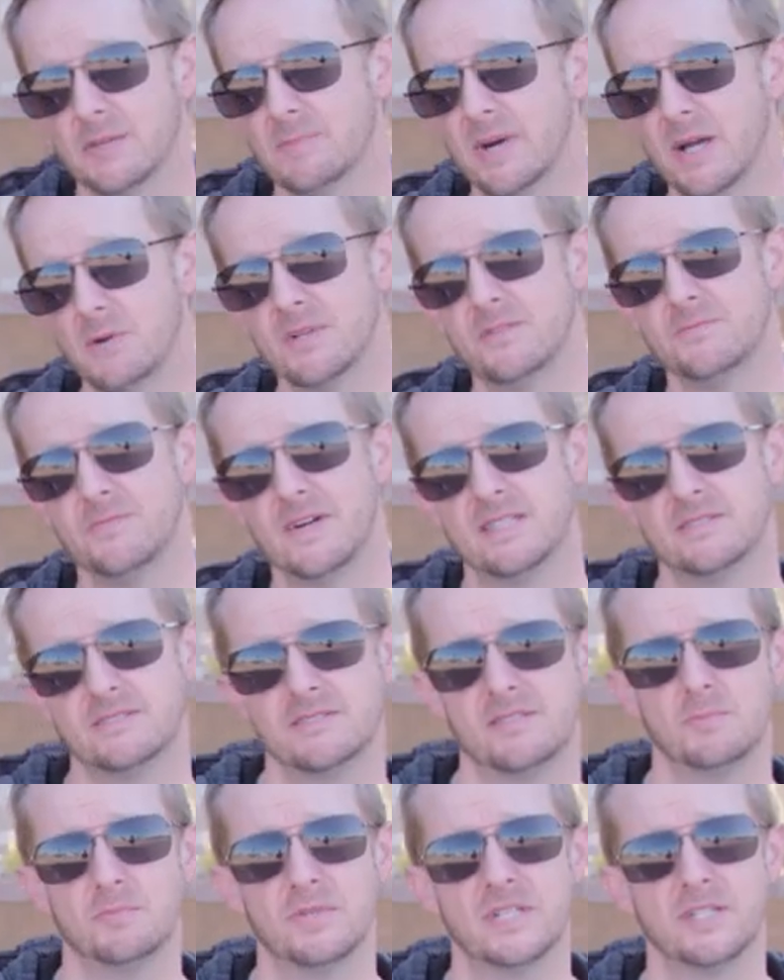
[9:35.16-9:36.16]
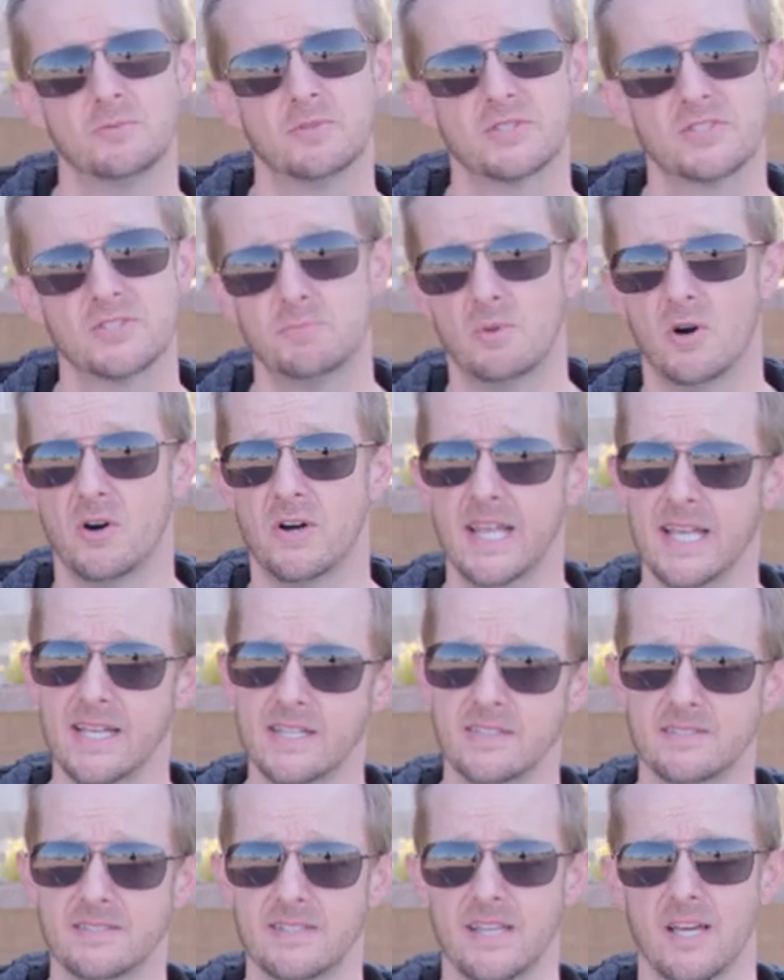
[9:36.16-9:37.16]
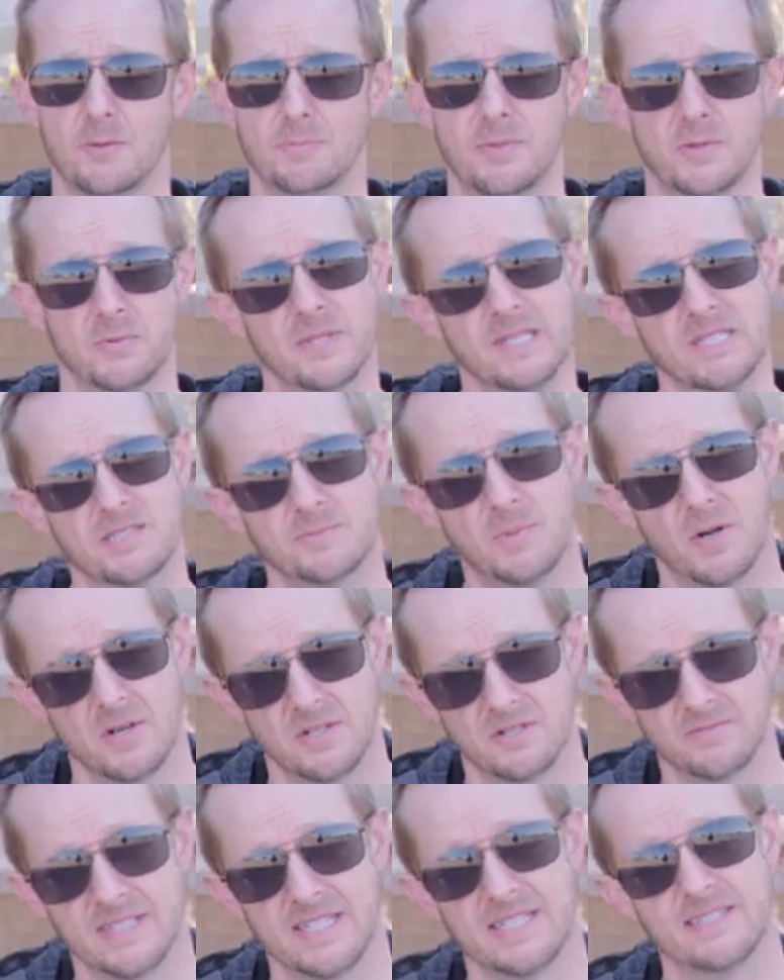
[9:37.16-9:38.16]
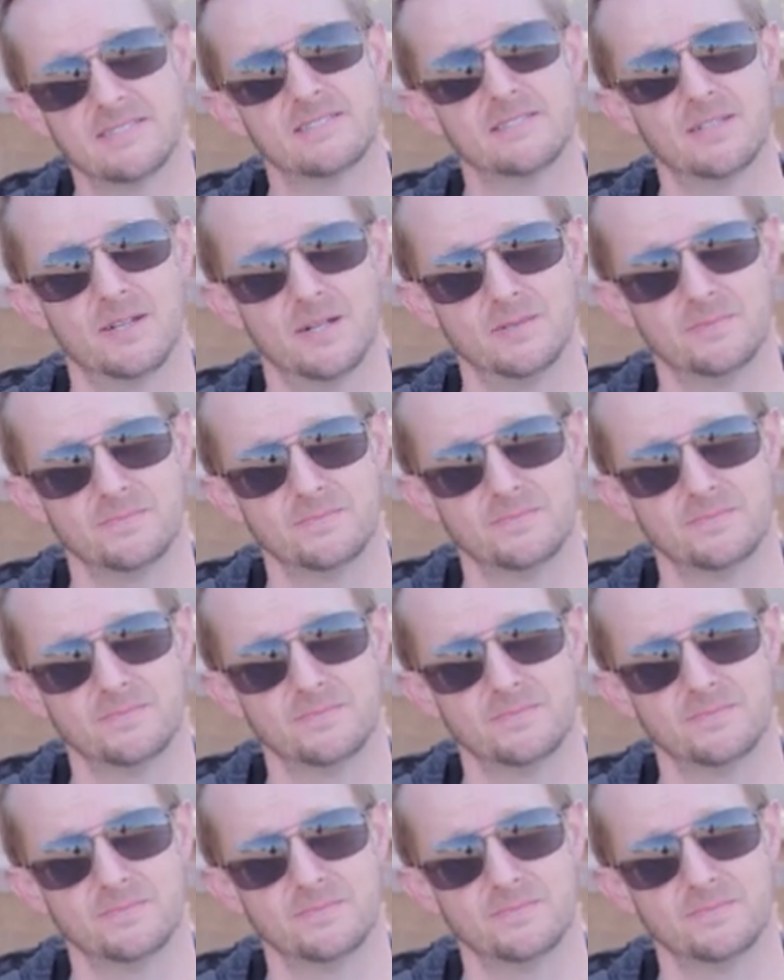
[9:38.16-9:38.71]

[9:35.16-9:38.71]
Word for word: might want to find somebody with small hands to help you with this part of the install.